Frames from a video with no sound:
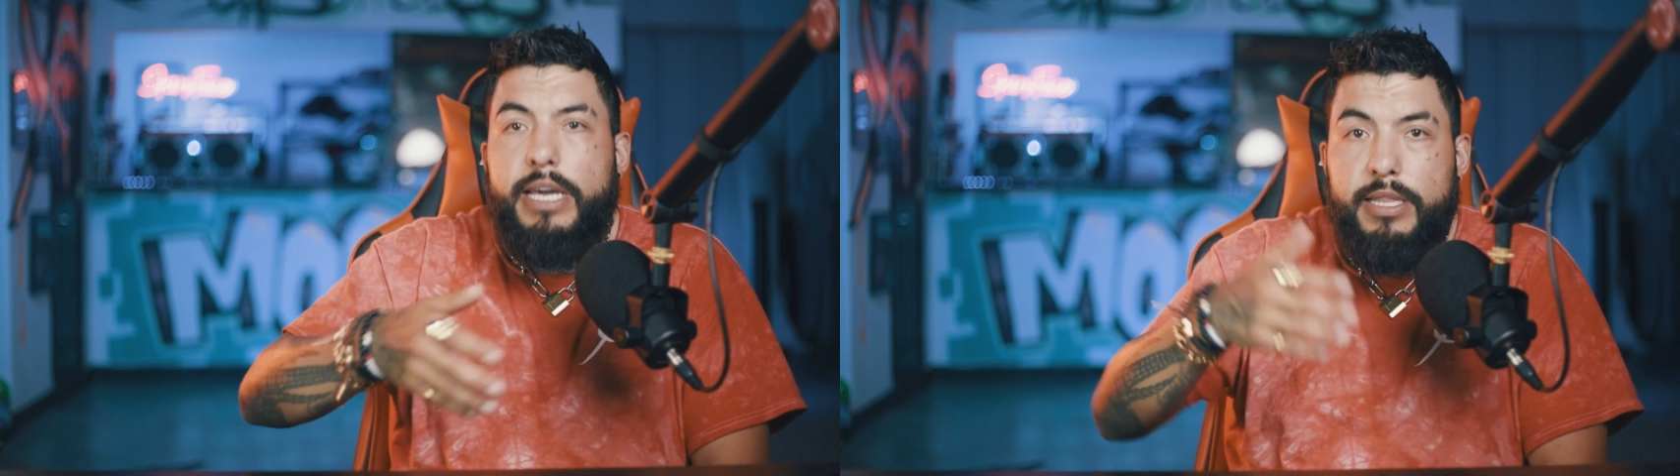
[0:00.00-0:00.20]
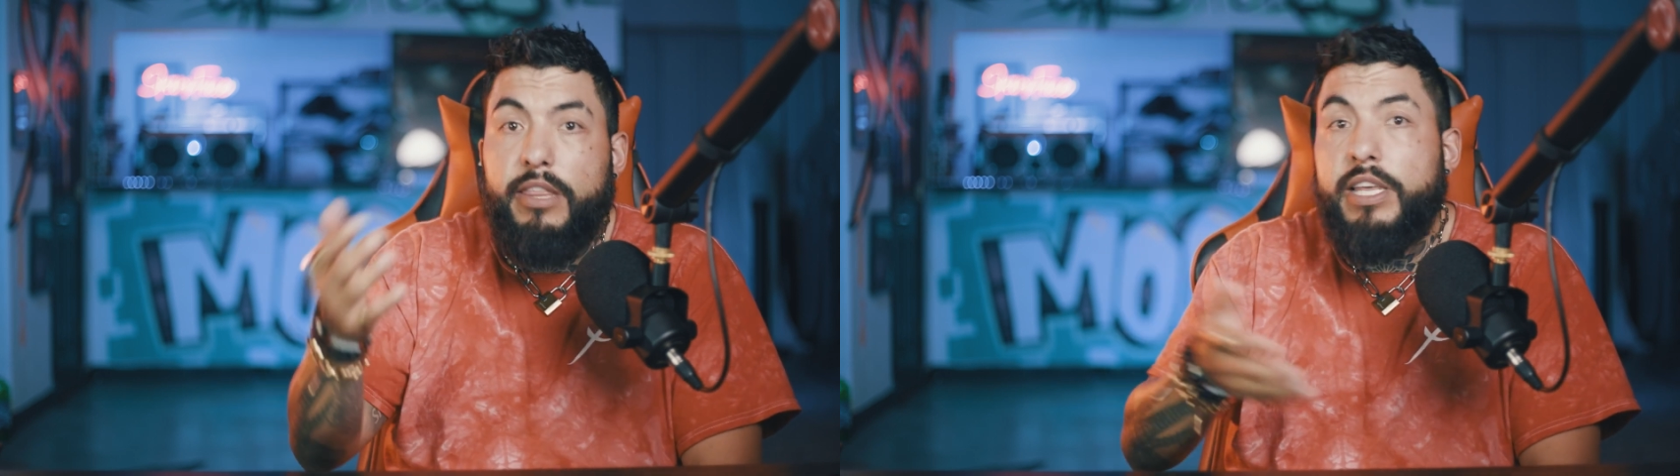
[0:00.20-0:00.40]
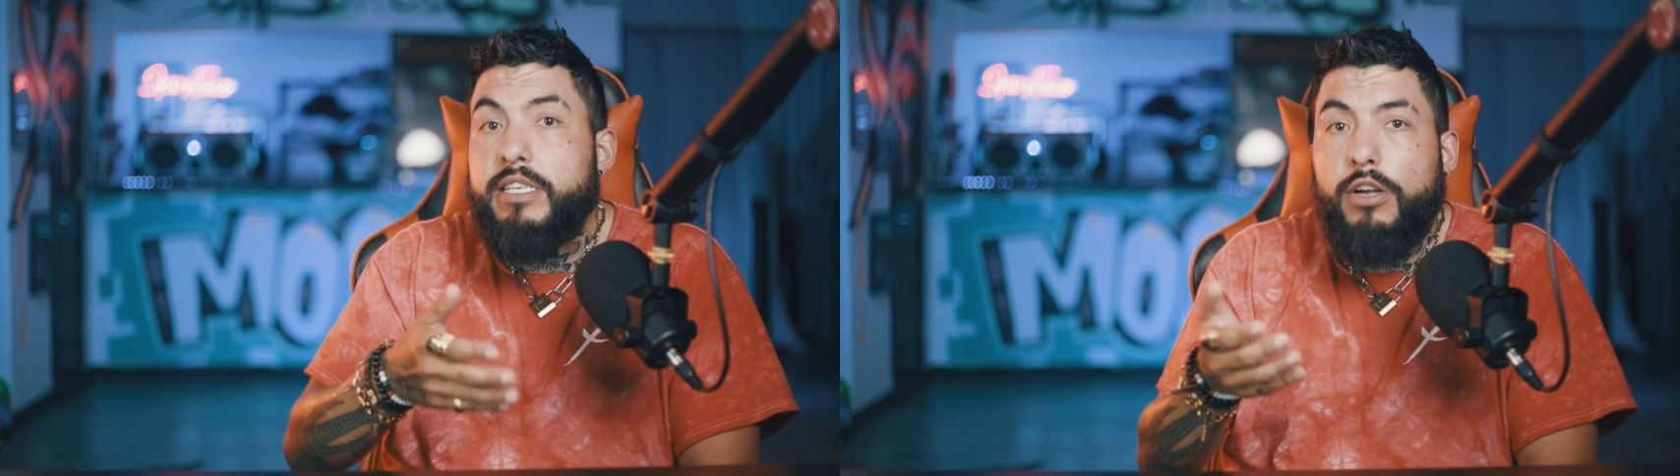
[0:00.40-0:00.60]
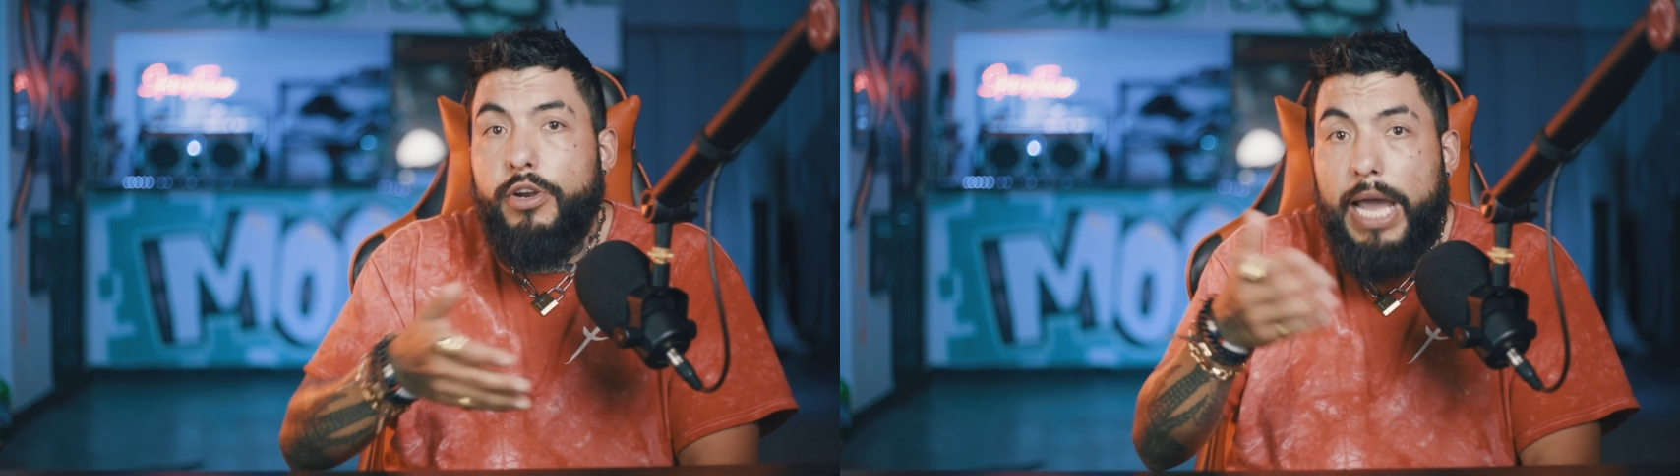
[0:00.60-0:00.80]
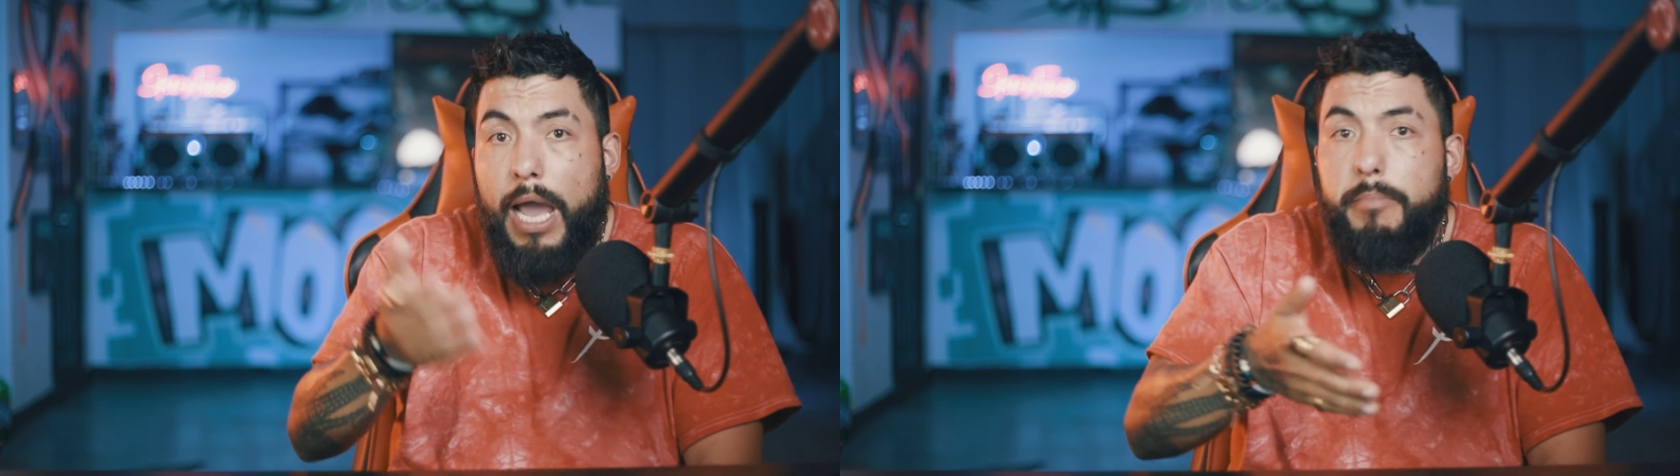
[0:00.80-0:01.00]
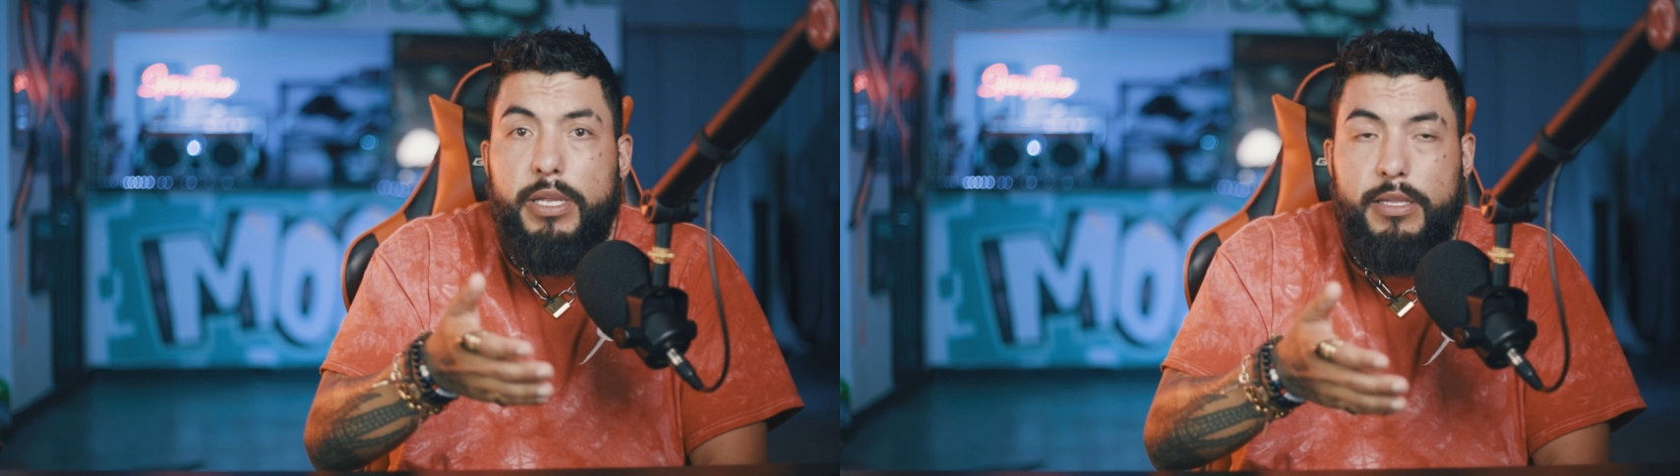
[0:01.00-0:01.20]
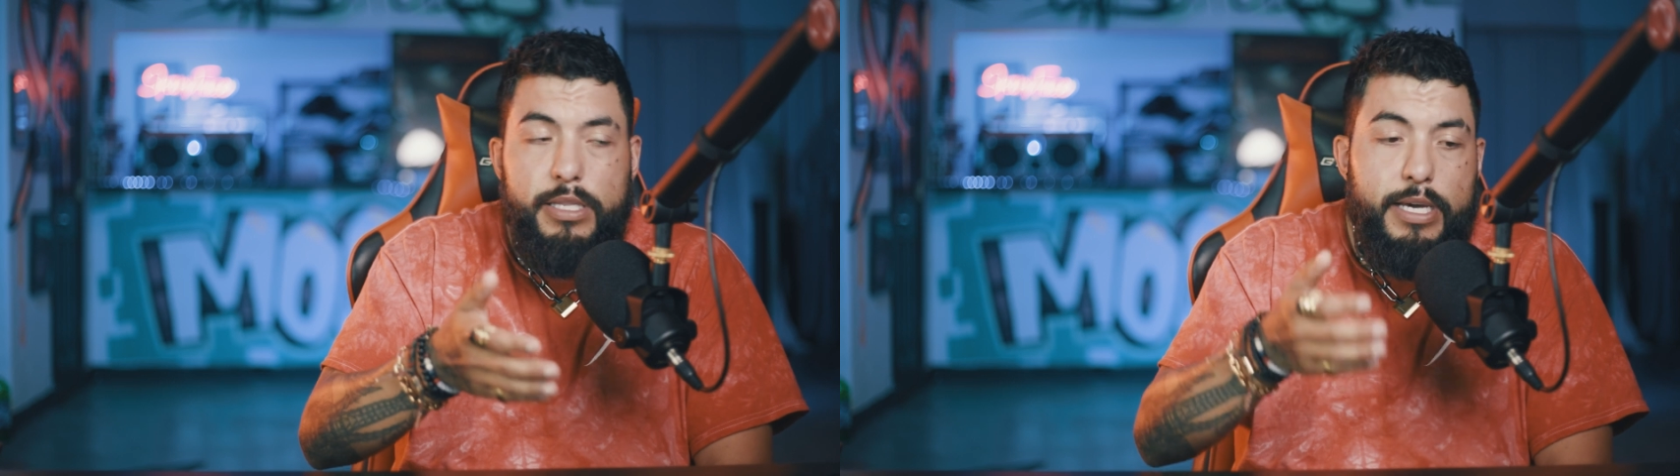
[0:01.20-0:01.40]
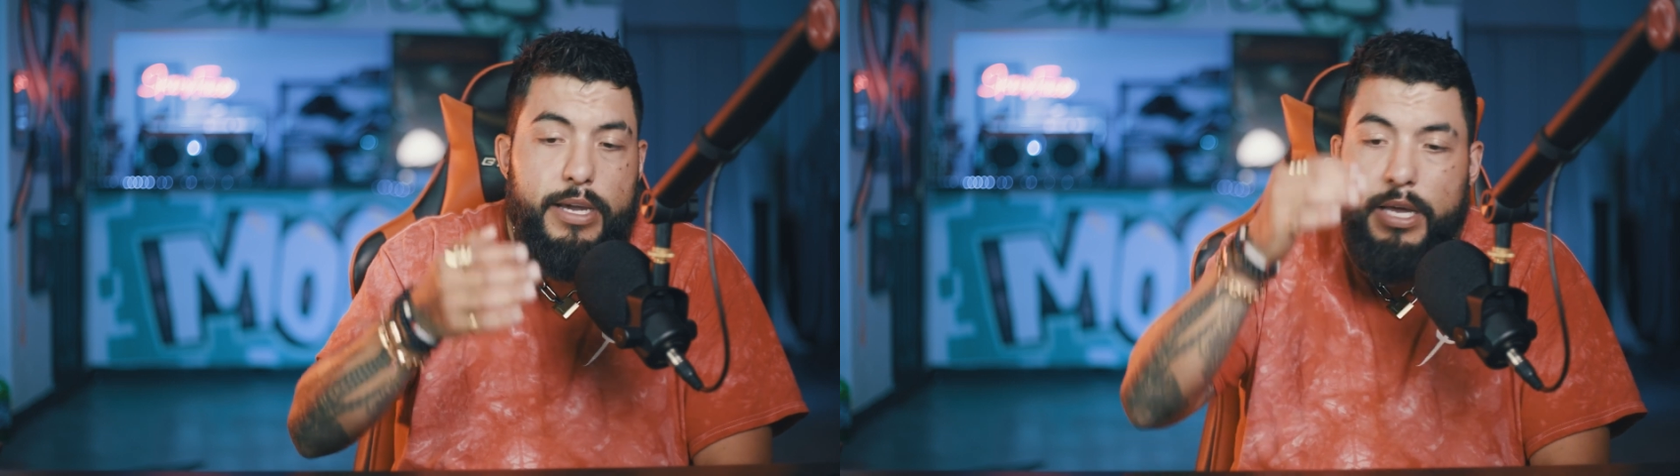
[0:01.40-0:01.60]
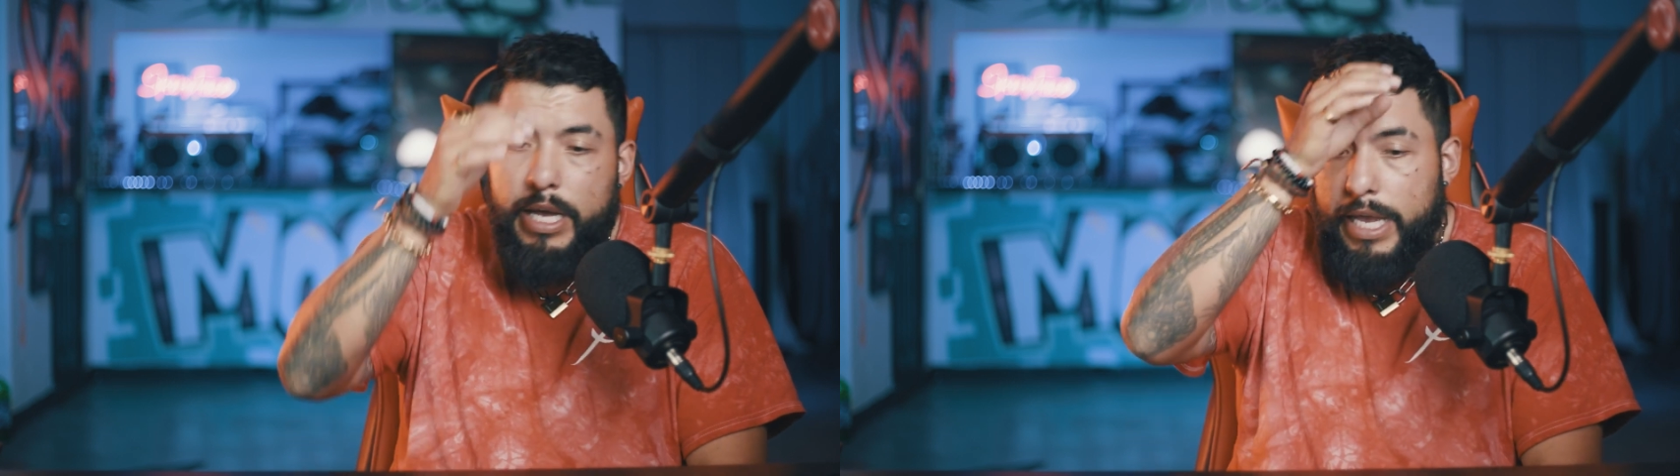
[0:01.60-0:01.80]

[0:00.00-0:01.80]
and like things started happening like that.